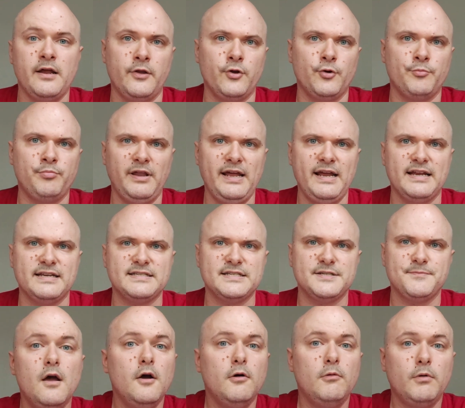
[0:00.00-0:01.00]
other
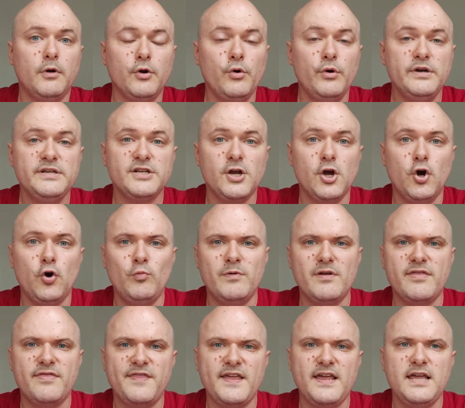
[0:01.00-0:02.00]
plants. We're going to go
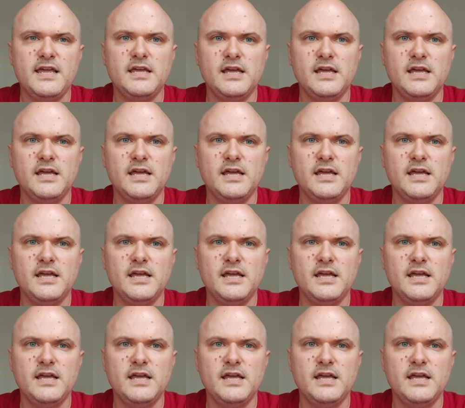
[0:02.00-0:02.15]
with the